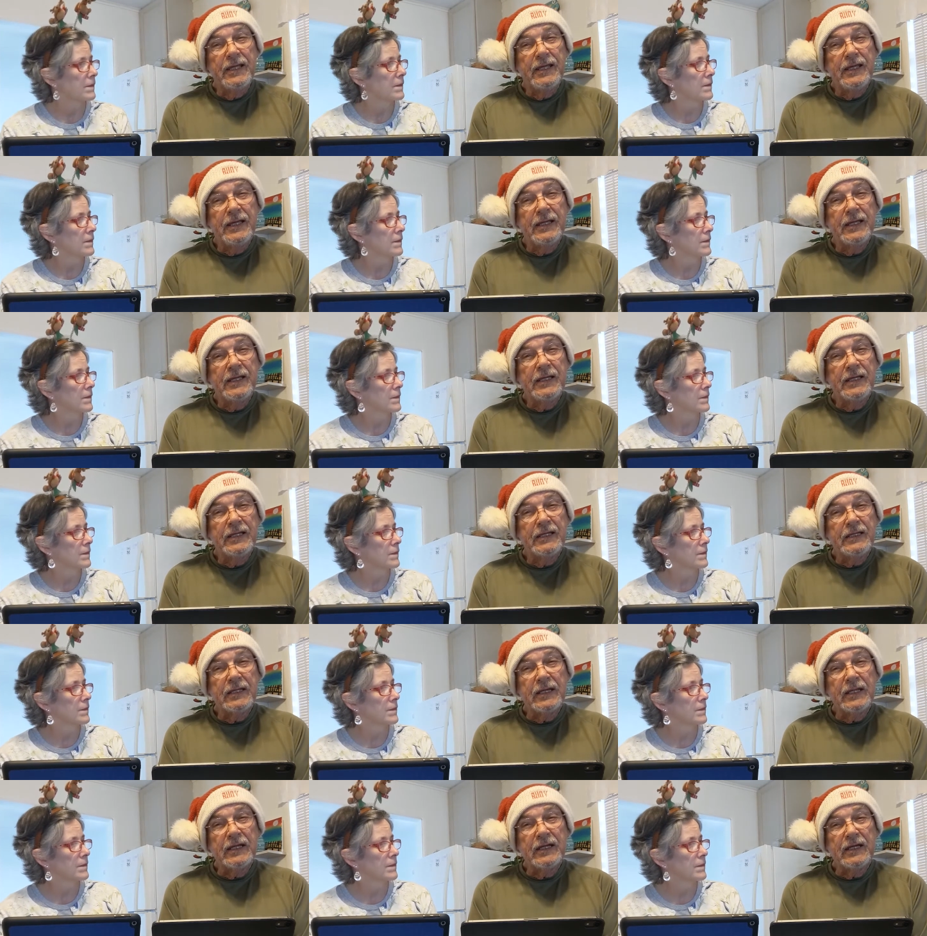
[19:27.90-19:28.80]
Speaker 1: And
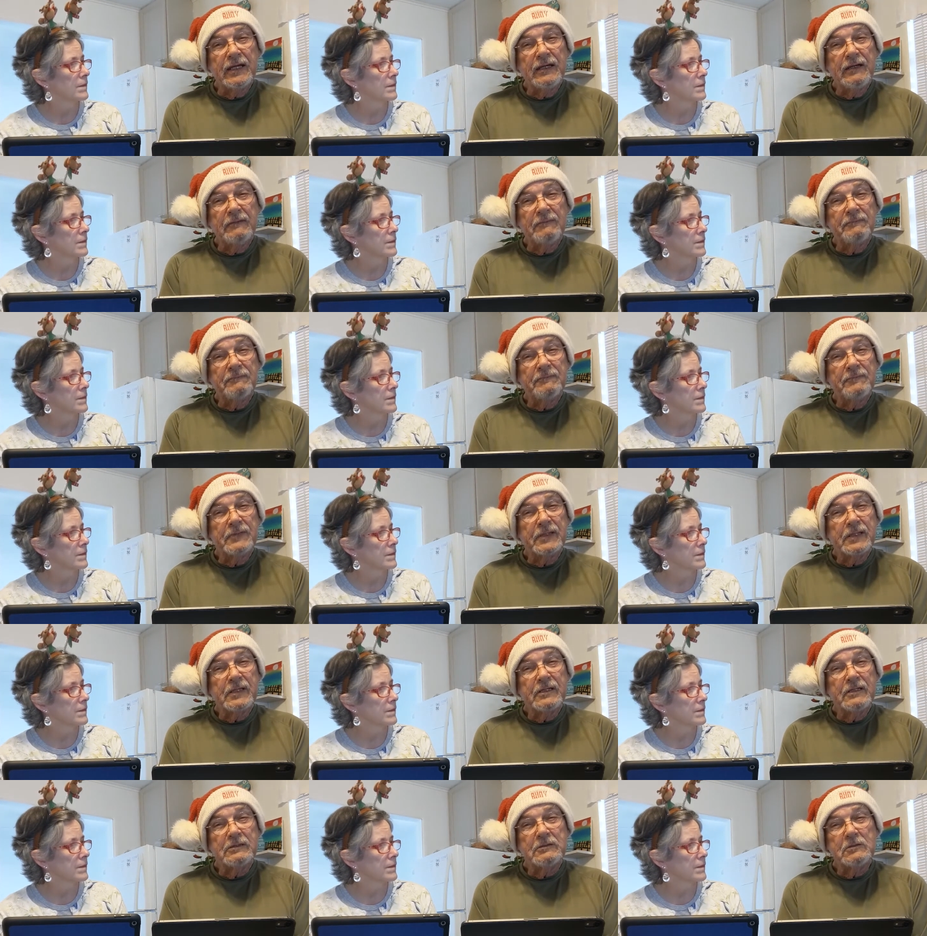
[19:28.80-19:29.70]

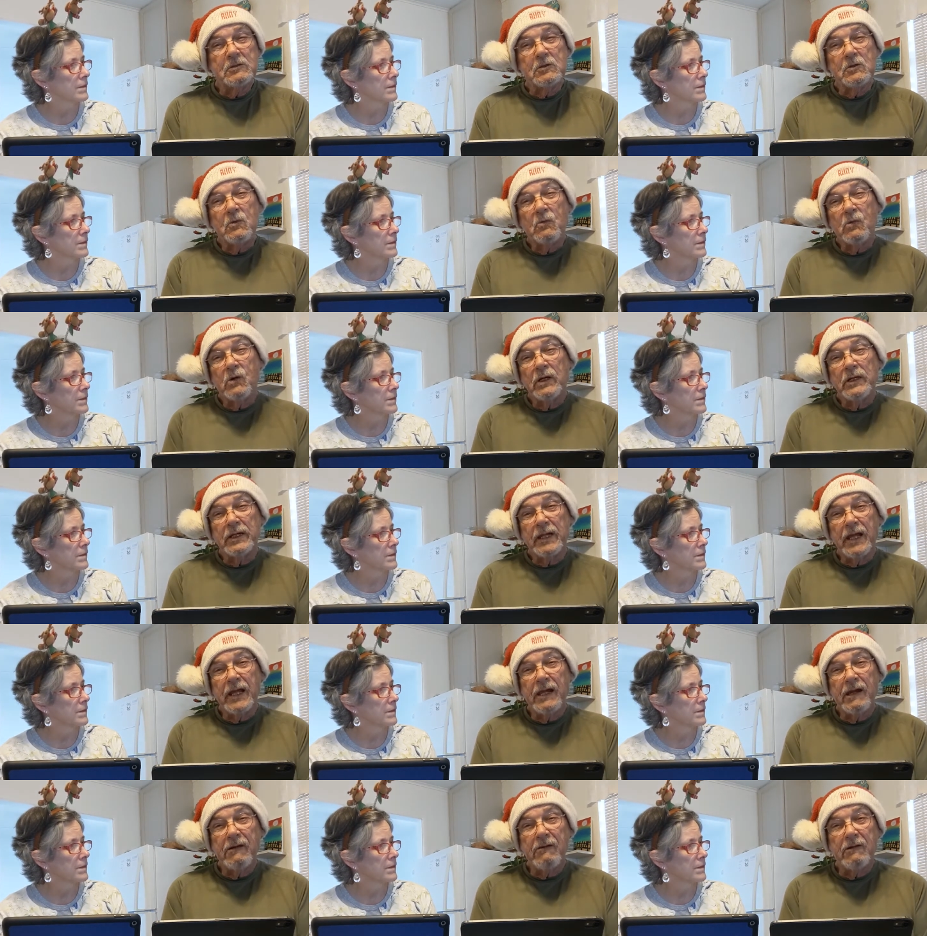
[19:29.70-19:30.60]
uh, what
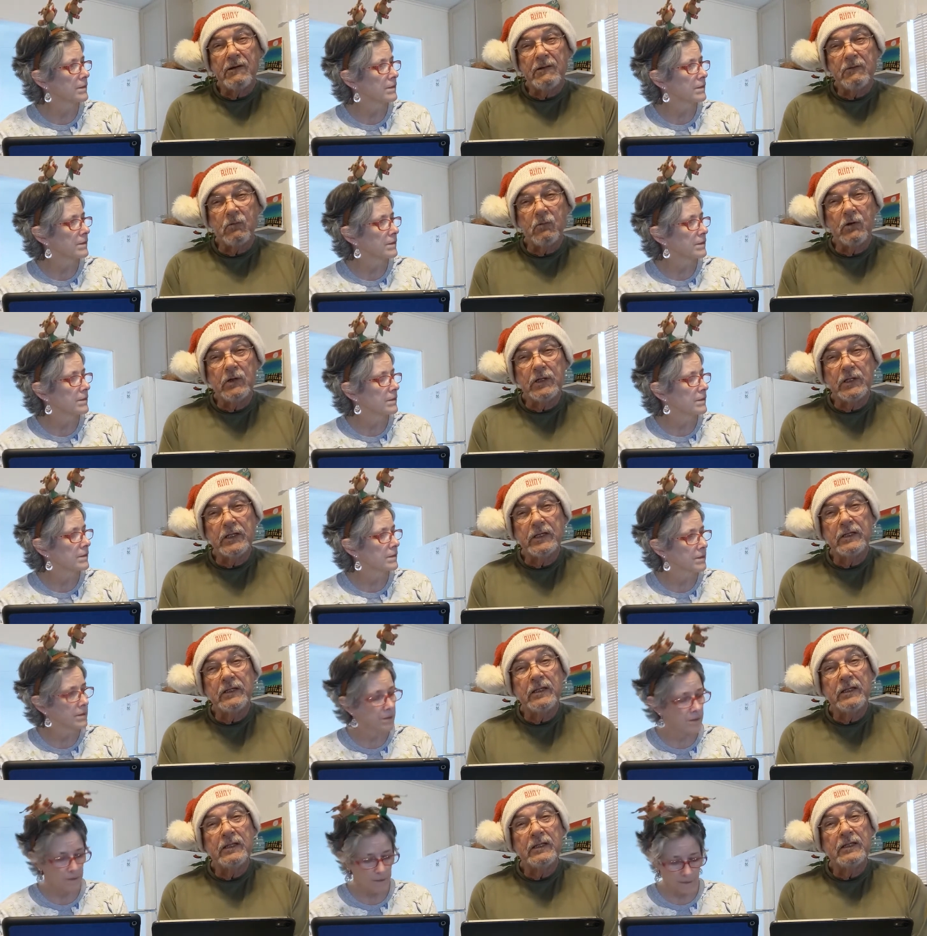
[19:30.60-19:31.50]
Herod
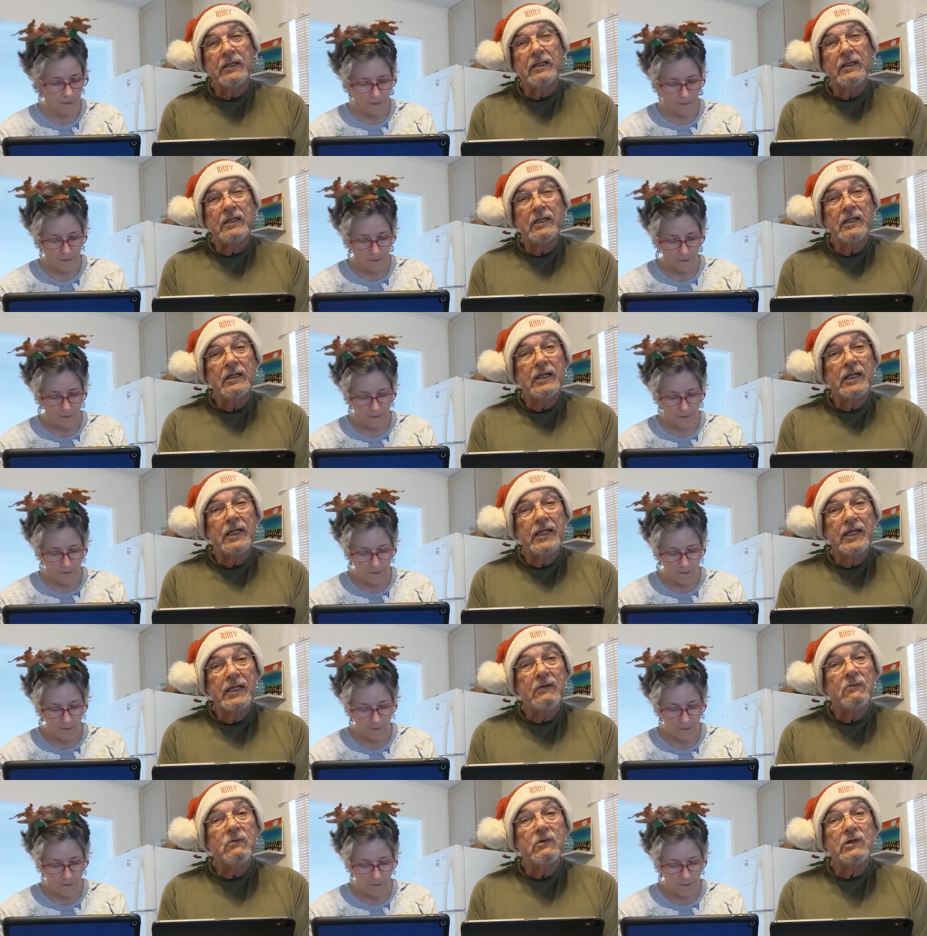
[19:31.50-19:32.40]
wanted,
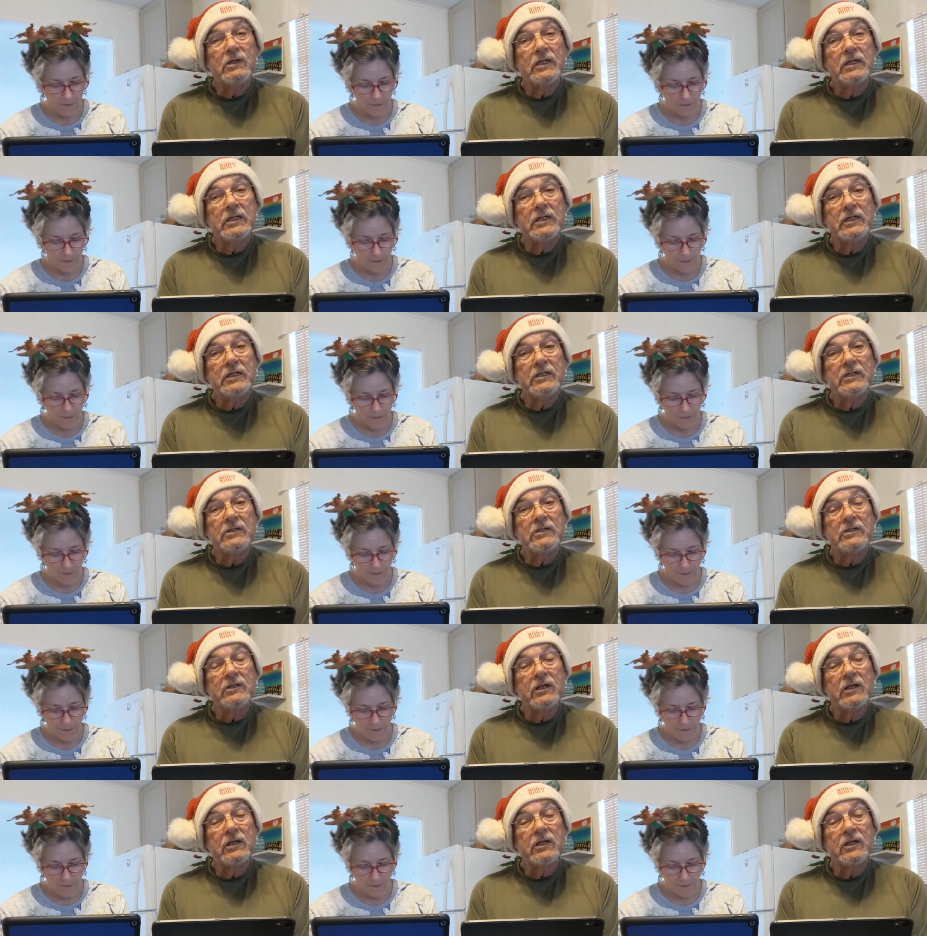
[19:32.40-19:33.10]
he wanted to